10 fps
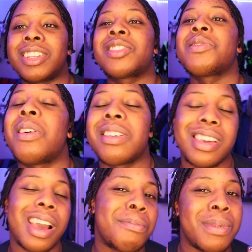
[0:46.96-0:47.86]
with the song,
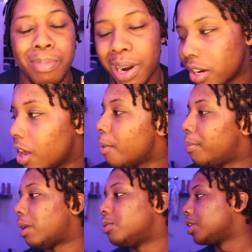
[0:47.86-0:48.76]
get me blood.
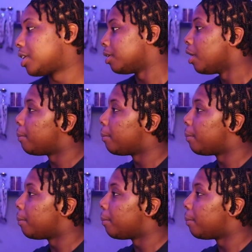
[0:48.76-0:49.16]
But I'm joking,